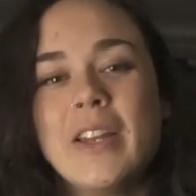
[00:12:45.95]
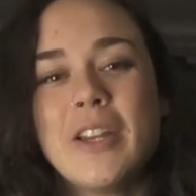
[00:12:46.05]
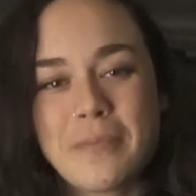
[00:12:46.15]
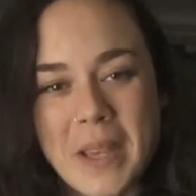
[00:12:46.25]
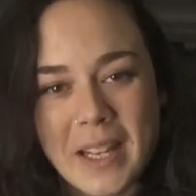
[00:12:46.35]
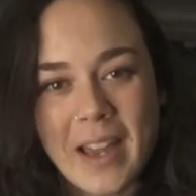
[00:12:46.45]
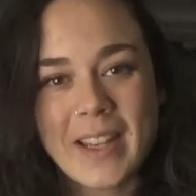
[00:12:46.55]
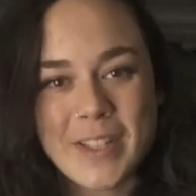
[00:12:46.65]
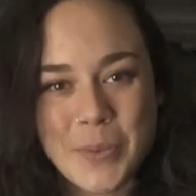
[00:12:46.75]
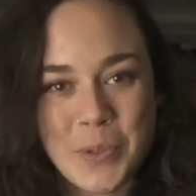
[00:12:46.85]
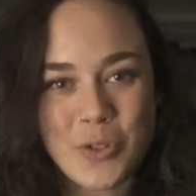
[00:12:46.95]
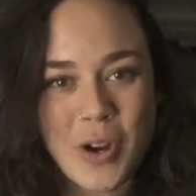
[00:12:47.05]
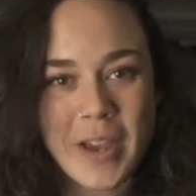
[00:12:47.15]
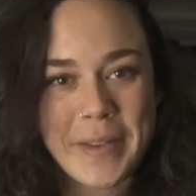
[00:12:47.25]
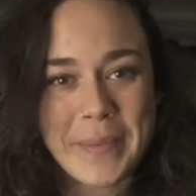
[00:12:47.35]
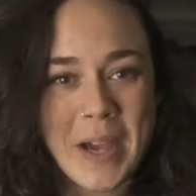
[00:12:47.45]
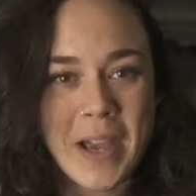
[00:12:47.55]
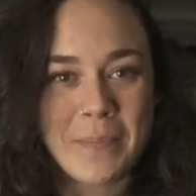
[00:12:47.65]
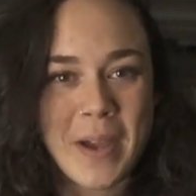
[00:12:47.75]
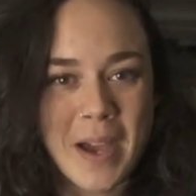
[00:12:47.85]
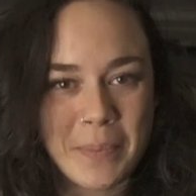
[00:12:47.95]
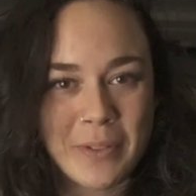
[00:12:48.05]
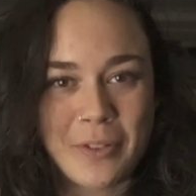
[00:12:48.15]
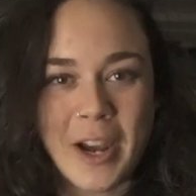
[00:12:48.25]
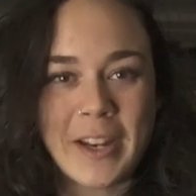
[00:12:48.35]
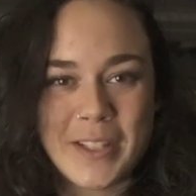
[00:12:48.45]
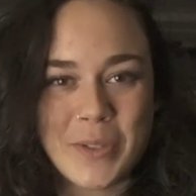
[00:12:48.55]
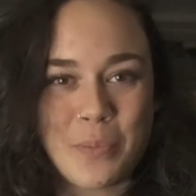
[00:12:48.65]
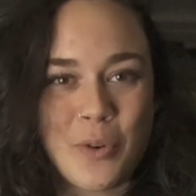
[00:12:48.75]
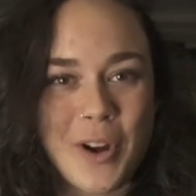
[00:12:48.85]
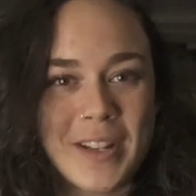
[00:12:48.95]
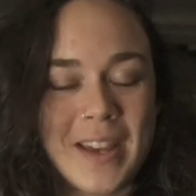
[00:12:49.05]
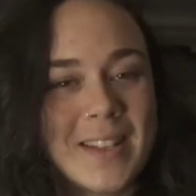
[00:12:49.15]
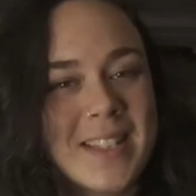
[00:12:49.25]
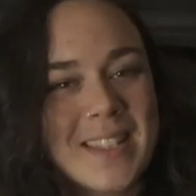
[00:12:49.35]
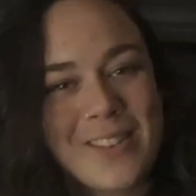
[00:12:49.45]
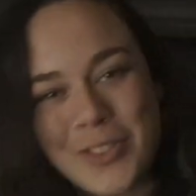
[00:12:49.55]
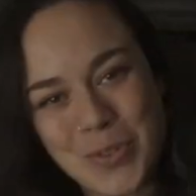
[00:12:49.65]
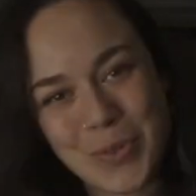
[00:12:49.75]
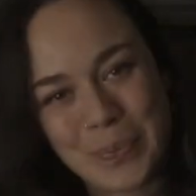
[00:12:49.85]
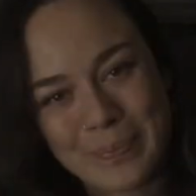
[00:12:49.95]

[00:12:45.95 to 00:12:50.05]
Leave me a like and subscribe. I'm happy for any support, and see you soon.